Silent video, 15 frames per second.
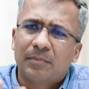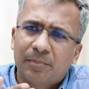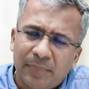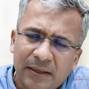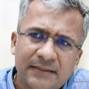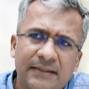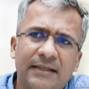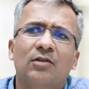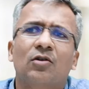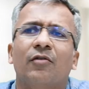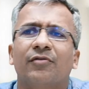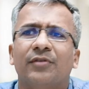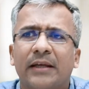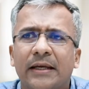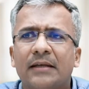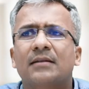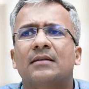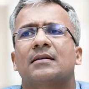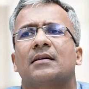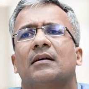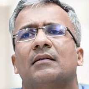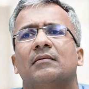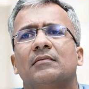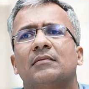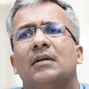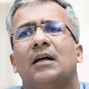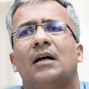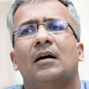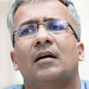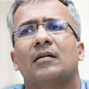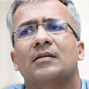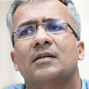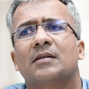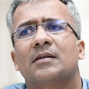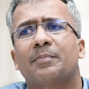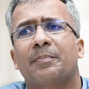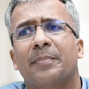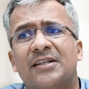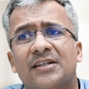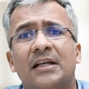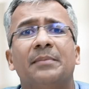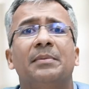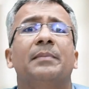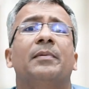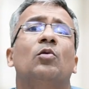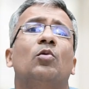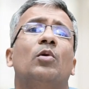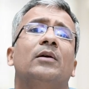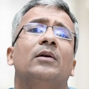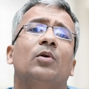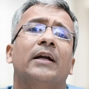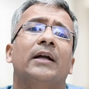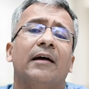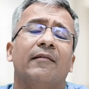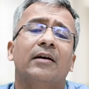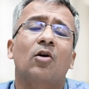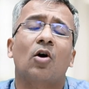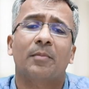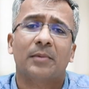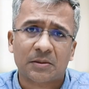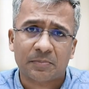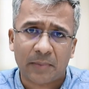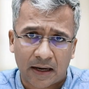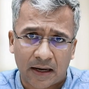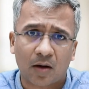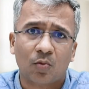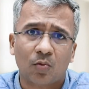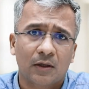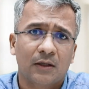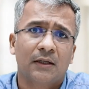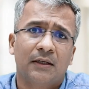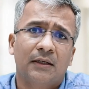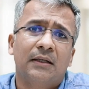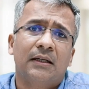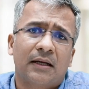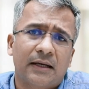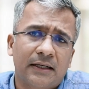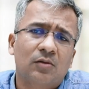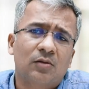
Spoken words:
Basics of things, especially people who don't have a commerce background, right?